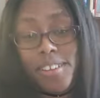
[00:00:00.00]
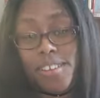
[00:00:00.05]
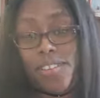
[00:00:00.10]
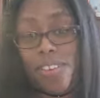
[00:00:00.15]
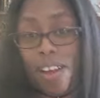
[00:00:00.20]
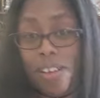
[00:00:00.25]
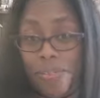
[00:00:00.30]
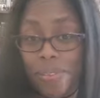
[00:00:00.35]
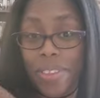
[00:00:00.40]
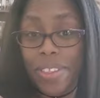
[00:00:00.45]
to
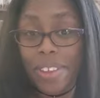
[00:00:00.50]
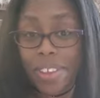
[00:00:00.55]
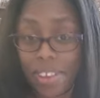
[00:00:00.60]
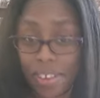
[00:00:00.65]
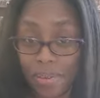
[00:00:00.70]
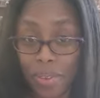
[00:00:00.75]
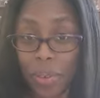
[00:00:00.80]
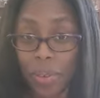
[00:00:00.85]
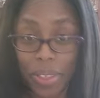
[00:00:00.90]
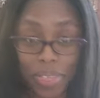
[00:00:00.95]
trot for The
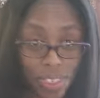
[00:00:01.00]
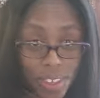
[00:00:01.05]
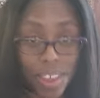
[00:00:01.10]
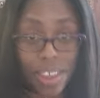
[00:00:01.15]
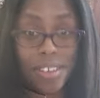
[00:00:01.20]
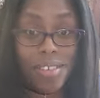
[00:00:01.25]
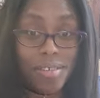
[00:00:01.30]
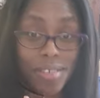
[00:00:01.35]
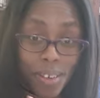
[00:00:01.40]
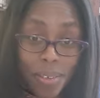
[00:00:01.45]
Evil
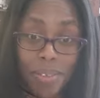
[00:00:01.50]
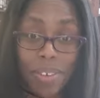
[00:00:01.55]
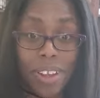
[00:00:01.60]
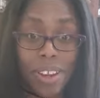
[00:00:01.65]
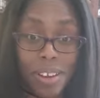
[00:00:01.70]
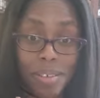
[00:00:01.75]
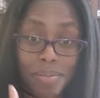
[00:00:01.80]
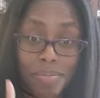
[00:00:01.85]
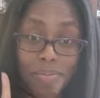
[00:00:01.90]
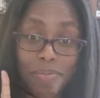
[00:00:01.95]
Within. Don't
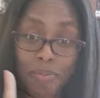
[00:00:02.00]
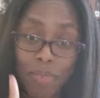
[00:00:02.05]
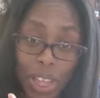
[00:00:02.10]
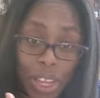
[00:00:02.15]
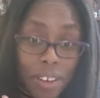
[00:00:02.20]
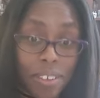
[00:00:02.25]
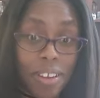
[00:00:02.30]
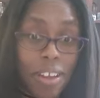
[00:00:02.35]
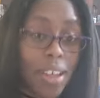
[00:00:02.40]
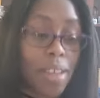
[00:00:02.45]
get it
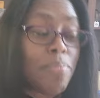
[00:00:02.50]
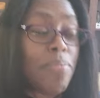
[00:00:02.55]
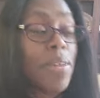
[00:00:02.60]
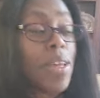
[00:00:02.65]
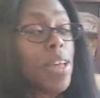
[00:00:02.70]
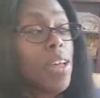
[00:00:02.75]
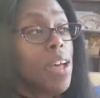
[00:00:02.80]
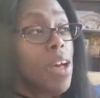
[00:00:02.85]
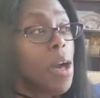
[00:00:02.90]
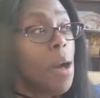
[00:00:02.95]
fucked up.
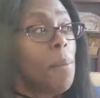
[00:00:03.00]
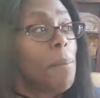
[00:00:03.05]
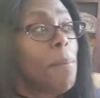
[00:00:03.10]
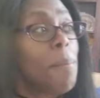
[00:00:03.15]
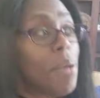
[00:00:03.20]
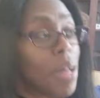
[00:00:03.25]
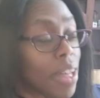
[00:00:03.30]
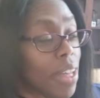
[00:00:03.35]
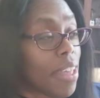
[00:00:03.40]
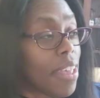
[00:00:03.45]

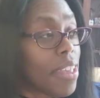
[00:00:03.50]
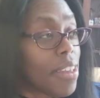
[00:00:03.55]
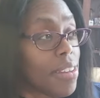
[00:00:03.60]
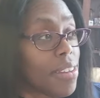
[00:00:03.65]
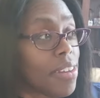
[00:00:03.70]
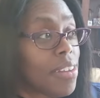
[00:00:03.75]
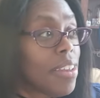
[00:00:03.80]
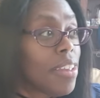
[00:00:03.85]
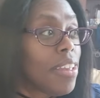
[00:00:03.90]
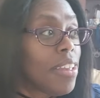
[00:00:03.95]
But
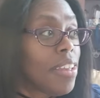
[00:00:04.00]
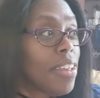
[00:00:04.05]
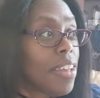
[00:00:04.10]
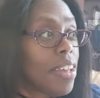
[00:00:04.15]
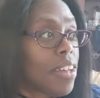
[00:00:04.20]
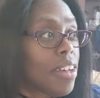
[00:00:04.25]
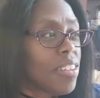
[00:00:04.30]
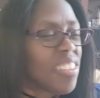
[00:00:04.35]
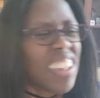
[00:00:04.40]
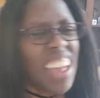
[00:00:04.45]

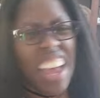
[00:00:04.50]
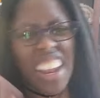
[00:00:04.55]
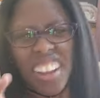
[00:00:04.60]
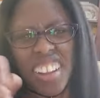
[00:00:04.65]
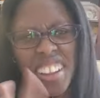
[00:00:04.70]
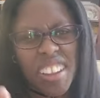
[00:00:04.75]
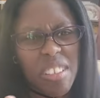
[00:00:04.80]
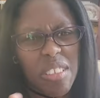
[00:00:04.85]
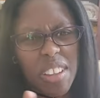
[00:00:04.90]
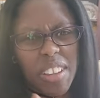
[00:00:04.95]
it's kind
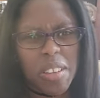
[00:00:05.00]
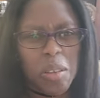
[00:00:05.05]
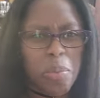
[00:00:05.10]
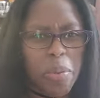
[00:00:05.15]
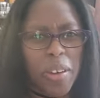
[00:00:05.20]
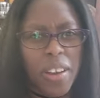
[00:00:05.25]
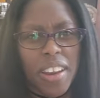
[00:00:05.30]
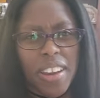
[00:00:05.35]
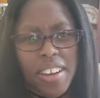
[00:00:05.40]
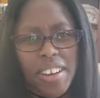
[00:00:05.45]
of a little
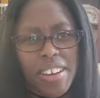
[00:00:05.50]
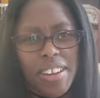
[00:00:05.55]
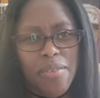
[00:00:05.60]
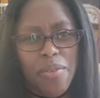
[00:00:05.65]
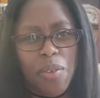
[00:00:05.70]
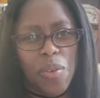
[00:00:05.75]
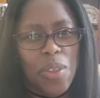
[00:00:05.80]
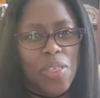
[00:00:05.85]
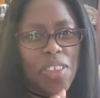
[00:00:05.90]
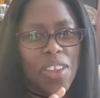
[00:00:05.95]
disappointing. in
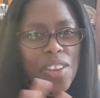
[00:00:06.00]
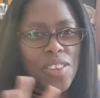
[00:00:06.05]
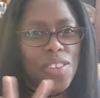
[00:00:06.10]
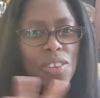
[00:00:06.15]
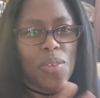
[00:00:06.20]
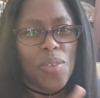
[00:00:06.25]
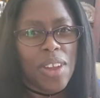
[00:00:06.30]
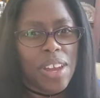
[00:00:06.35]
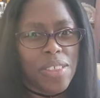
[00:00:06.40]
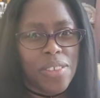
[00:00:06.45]
Evil Within
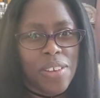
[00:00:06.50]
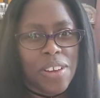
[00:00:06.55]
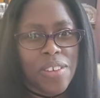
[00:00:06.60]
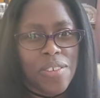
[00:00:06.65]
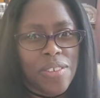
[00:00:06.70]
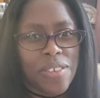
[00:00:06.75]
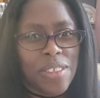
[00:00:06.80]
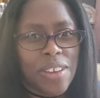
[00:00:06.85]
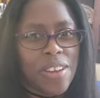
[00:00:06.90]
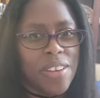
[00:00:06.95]
2, neither here
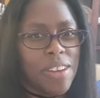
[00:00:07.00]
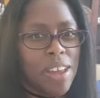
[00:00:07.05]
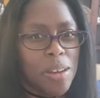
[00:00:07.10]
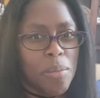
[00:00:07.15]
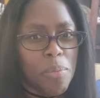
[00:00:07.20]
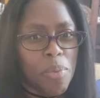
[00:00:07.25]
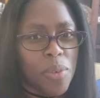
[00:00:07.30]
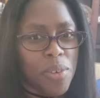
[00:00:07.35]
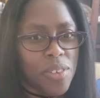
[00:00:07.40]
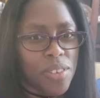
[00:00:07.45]
nor there, not
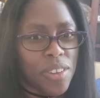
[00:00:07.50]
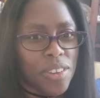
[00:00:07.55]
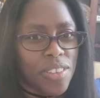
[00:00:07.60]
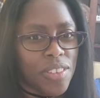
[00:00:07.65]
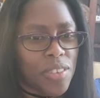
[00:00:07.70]
important to the